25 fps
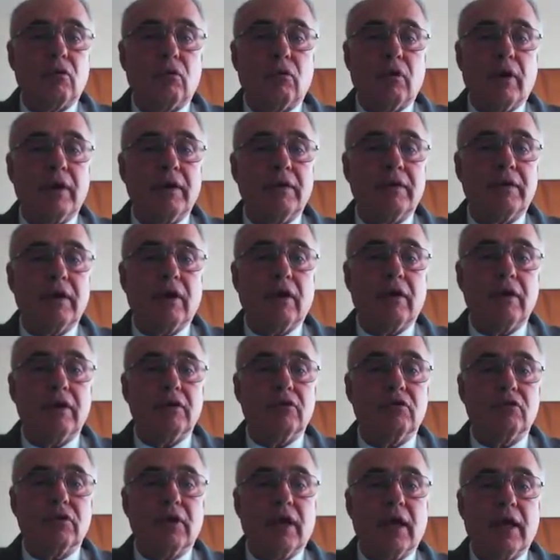Write down
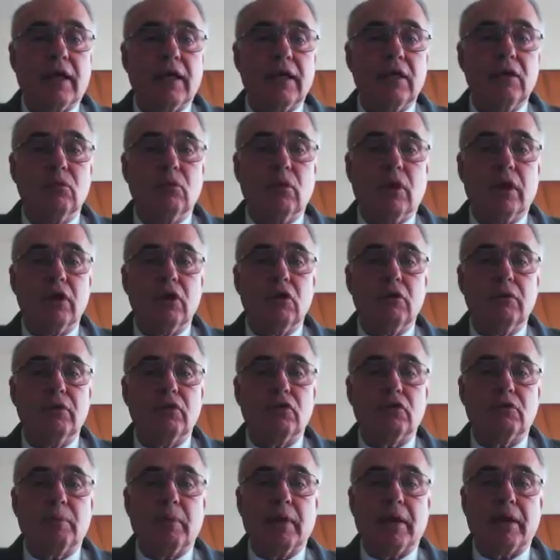exactly what you
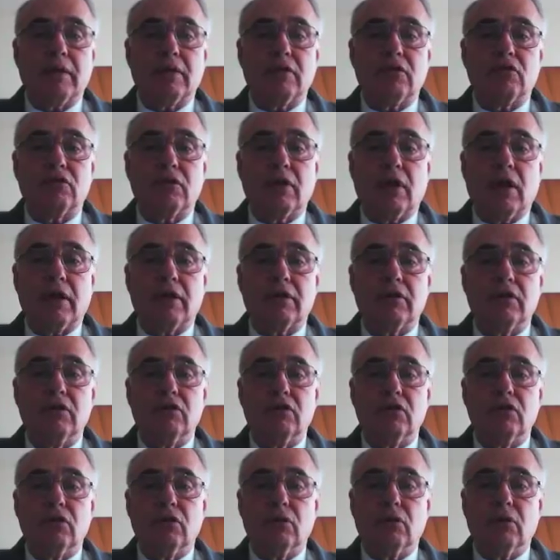expect the stock to
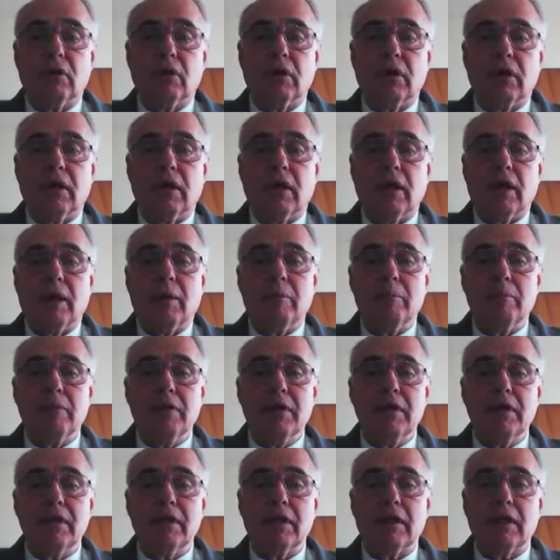do
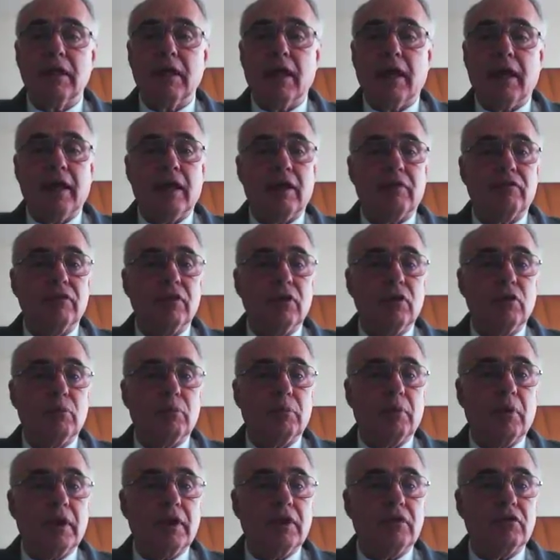immediately after
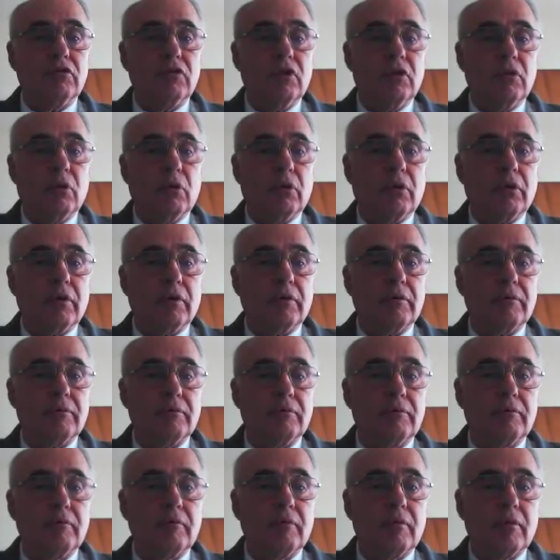you place the order.
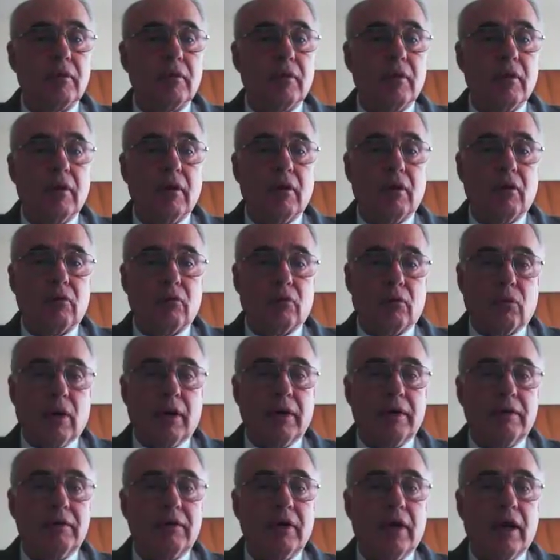
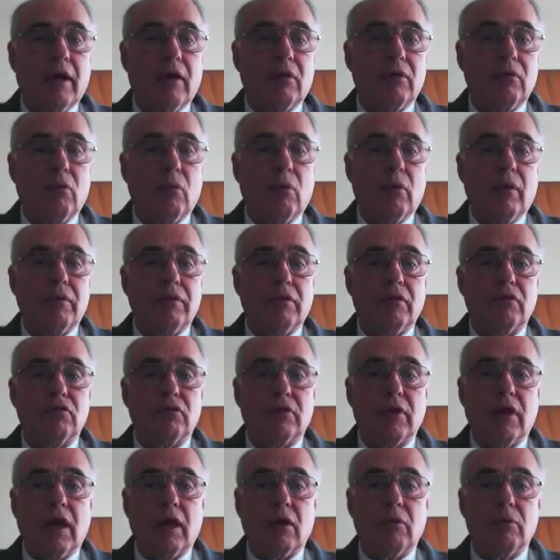Write down what the
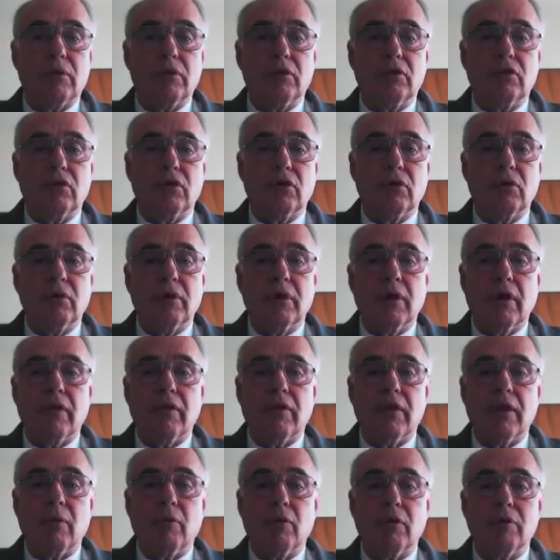stock would do
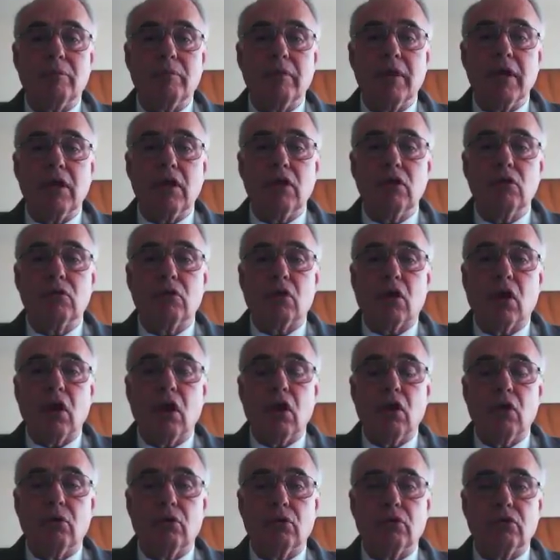that would make you
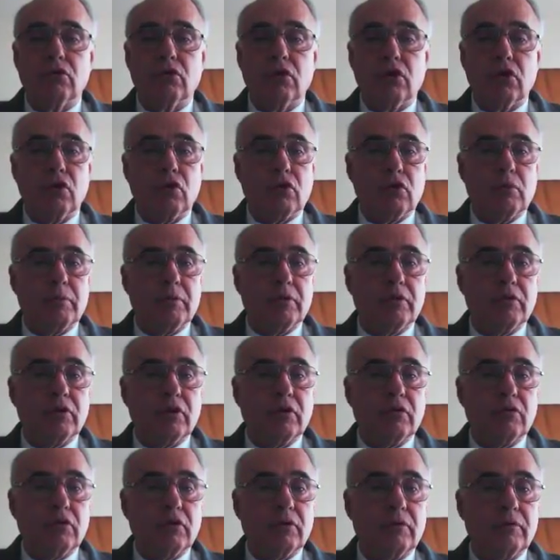close your
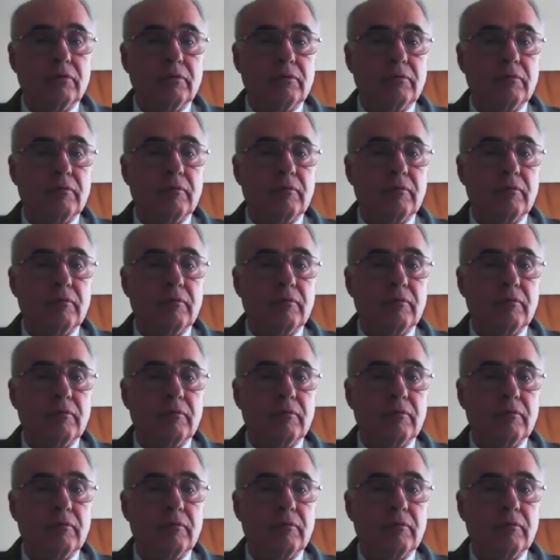position.